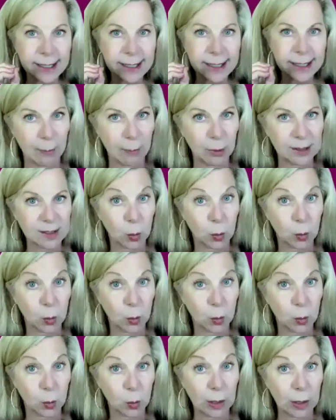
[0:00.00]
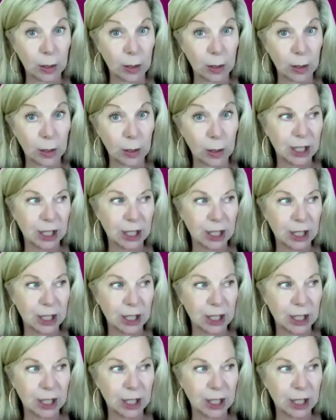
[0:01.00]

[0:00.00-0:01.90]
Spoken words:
Because remember, it's a well oiled machine.